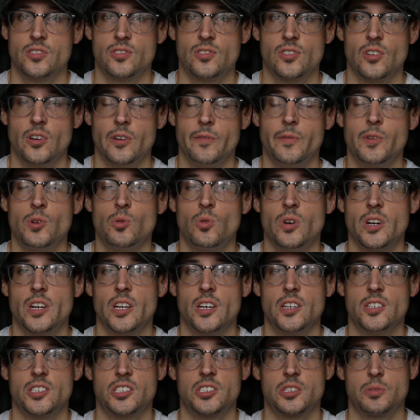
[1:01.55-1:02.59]
So if you want
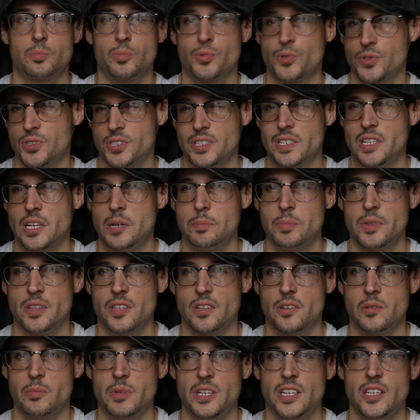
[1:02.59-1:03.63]
to spruce it up a
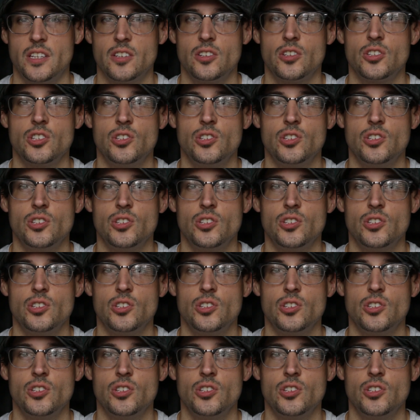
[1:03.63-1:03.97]
little bit,